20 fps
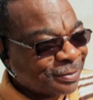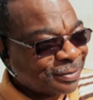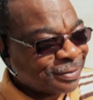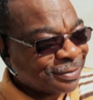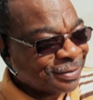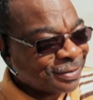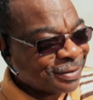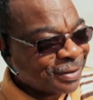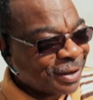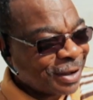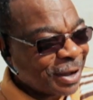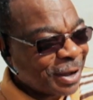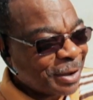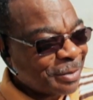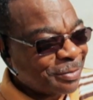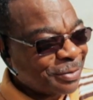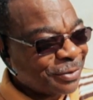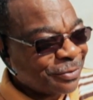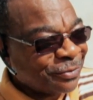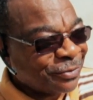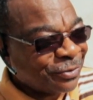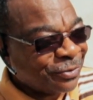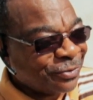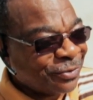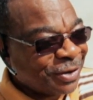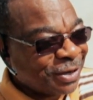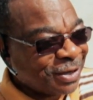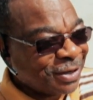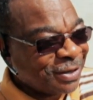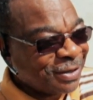Larry. I've been with
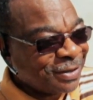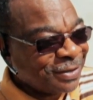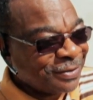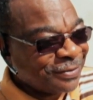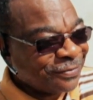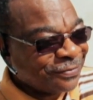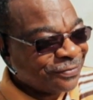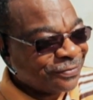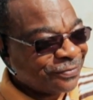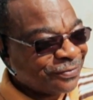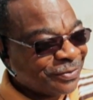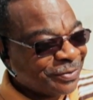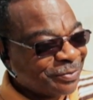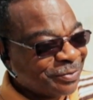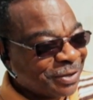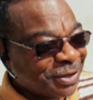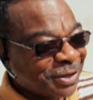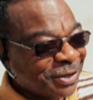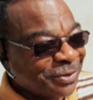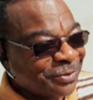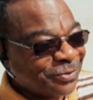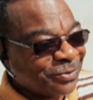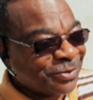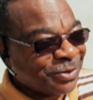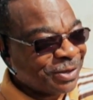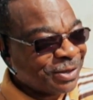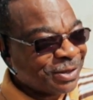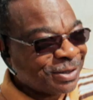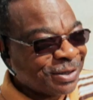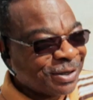Ray from day
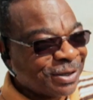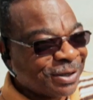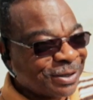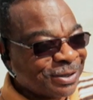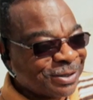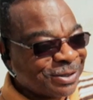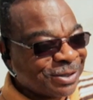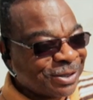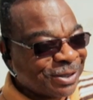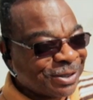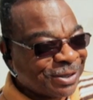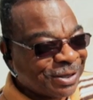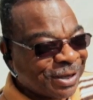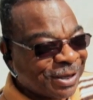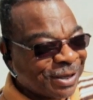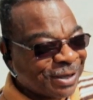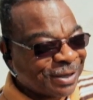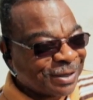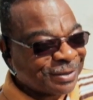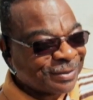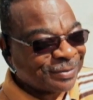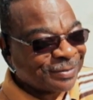one until now.